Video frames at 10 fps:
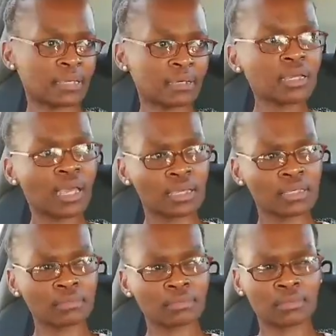I'm like,
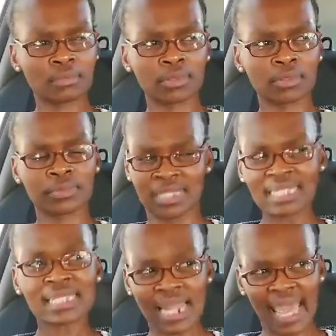okay,
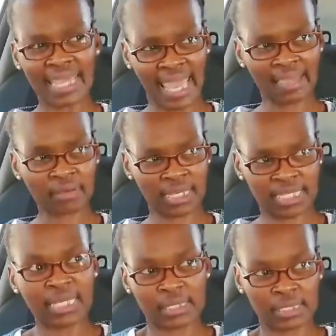this is like,
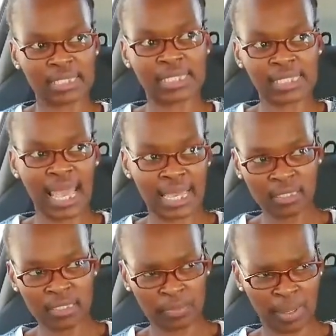yes, it's
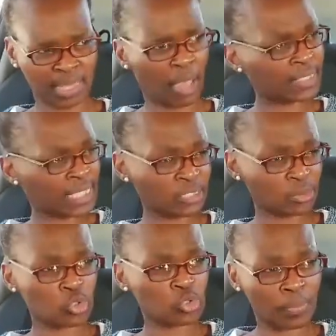sex, but now
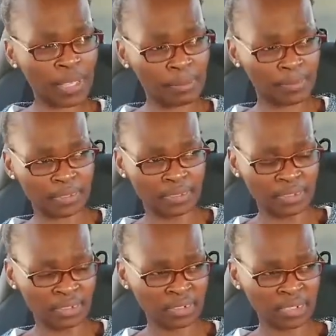it's sex with two
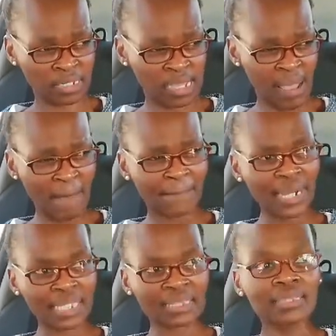people.
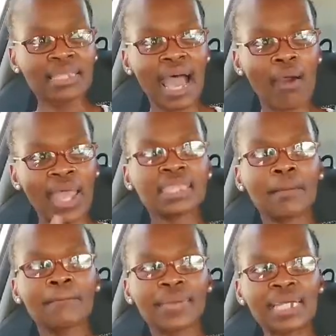But now
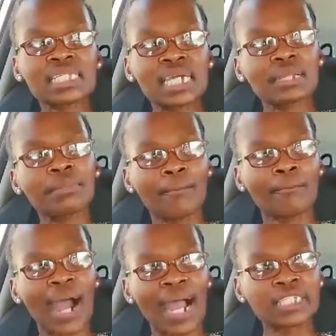I think
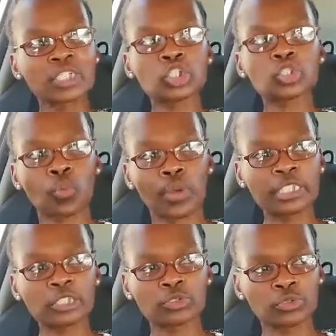basically my mind
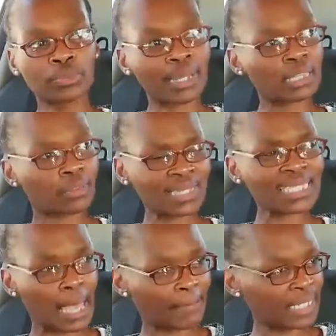just went to, but
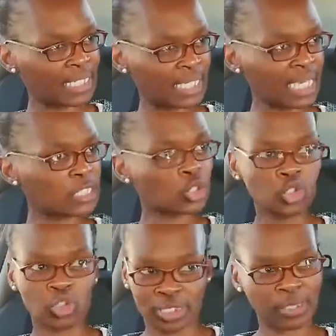what's happening
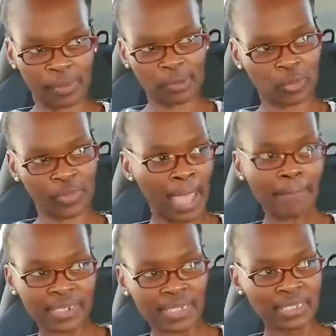is not supposed
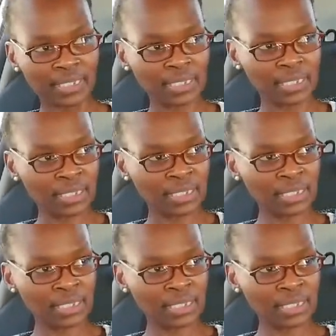to be happening.